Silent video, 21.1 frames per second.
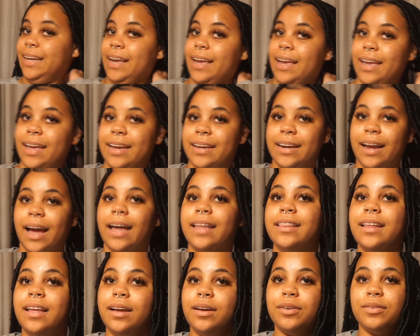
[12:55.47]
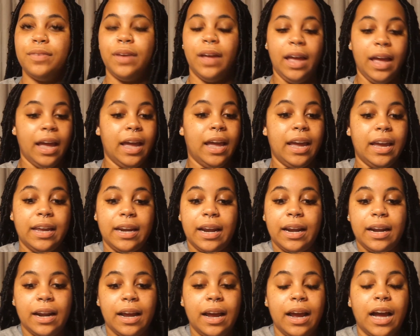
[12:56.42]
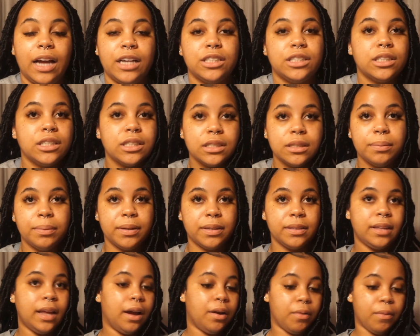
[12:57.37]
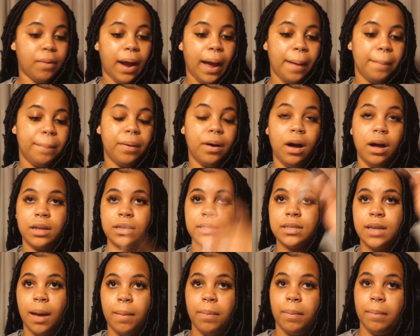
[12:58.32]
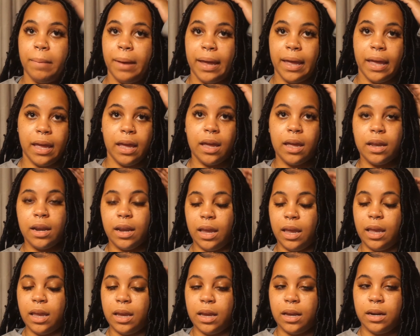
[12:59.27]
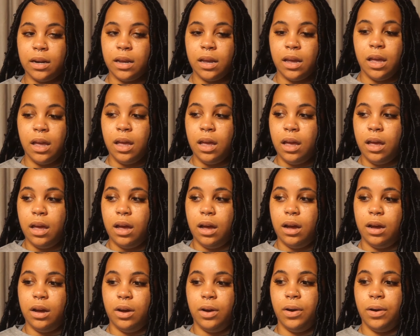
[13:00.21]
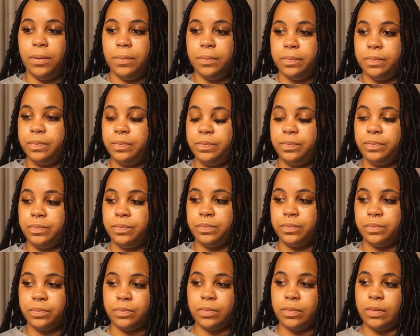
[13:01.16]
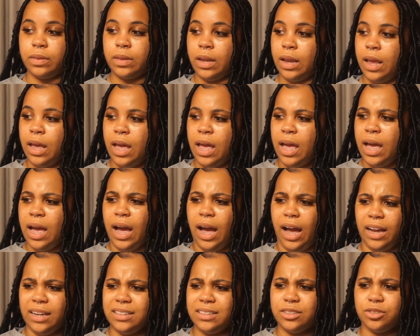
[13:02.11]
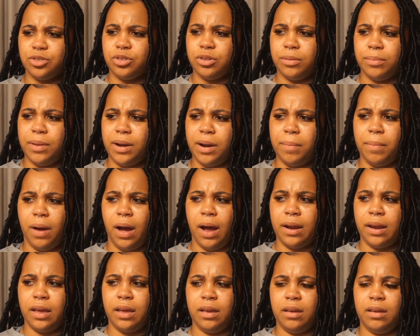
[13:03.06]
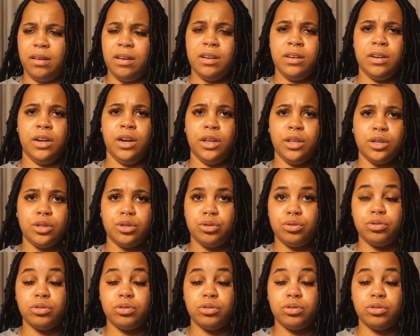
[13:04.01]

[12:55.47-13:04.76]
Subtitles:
and I love. And at night I just put that wrap on top of my head, and I just throw them in a bonnet. Nothing too